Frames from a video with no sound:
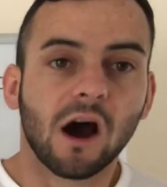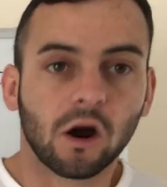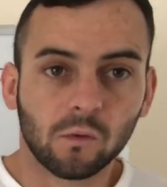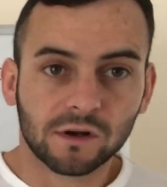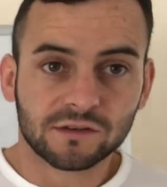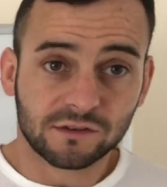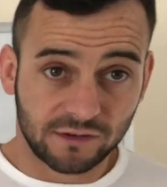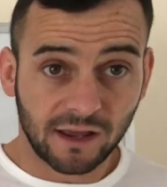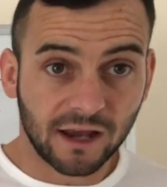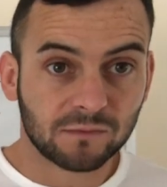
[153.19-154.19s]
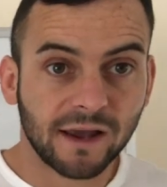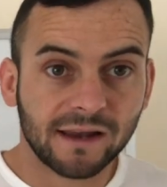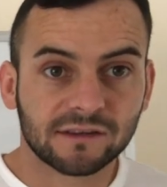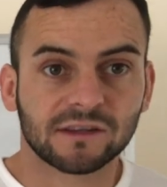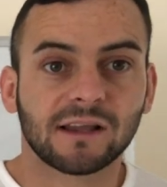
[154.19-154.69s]
I would have
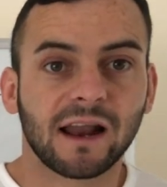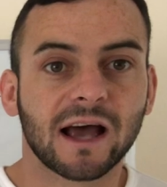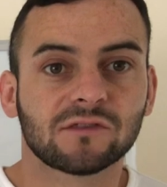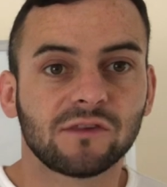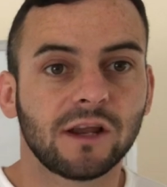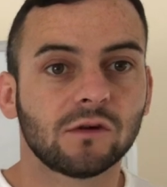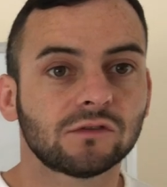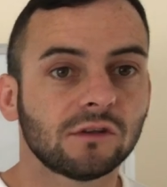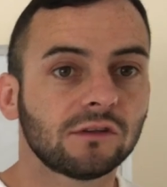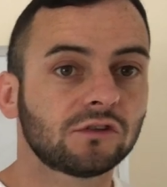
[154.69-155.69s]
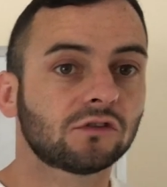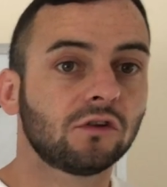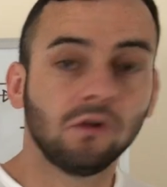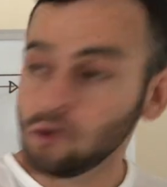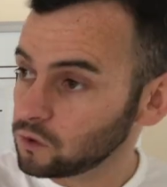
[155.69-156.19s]
explained this in the last videos, just
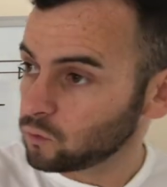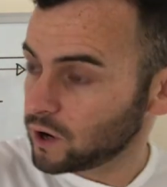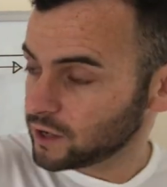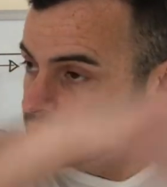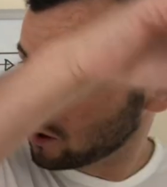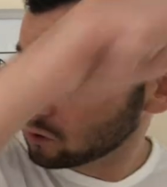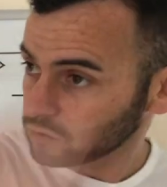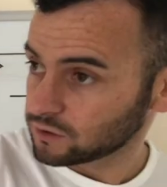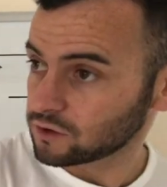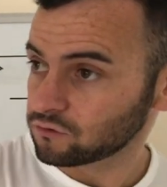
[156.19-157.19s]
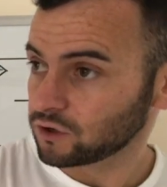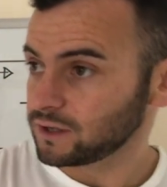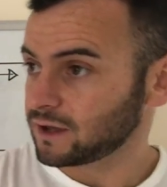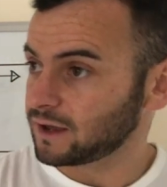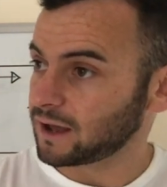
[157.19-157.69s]
looking where you're going, look to the right
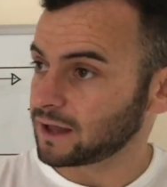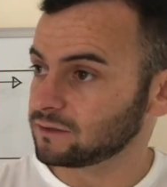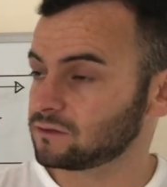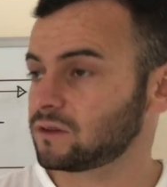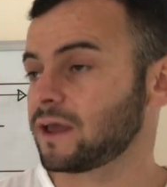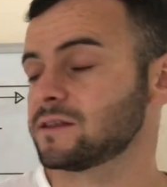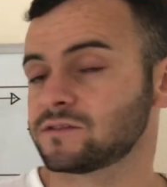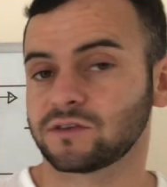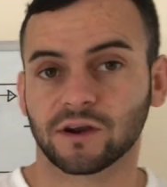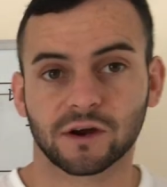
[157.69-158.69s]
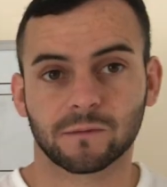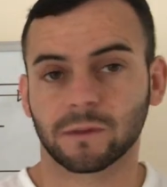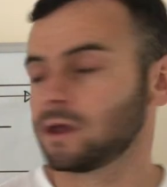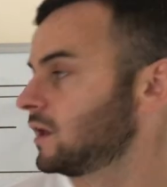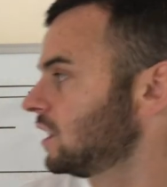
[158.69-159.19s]
and then steer.
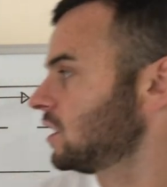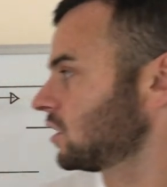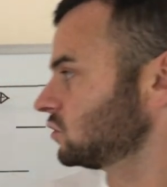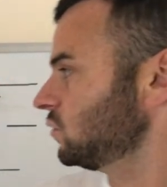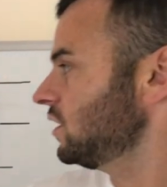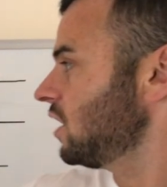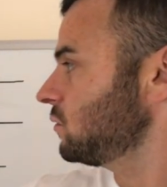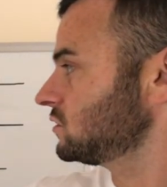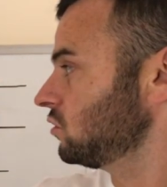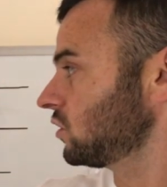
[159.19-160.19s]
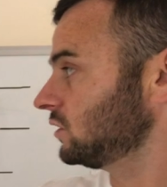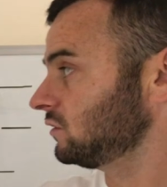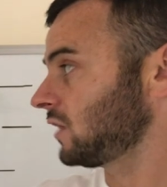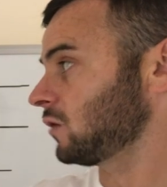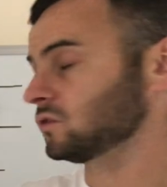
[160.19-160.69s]
Because we're always looking
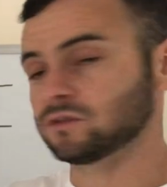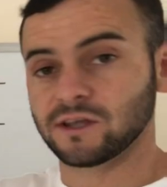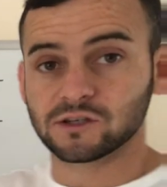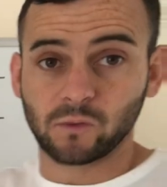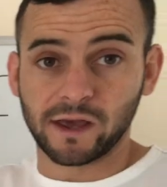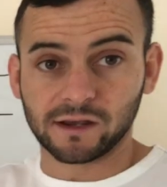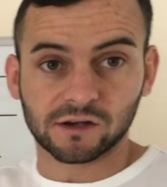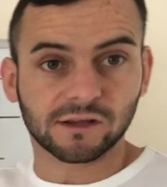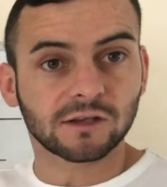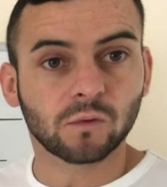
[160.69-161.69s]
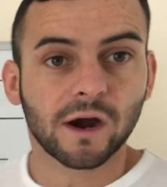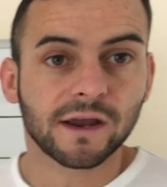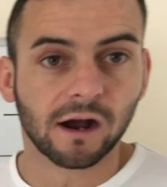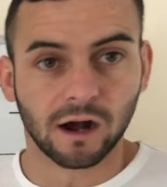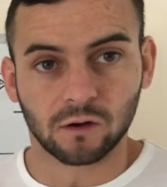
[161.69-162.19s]
down this way, because that's where
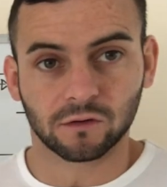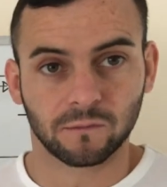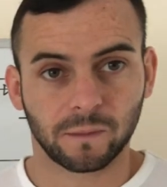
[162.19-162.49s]
you're going.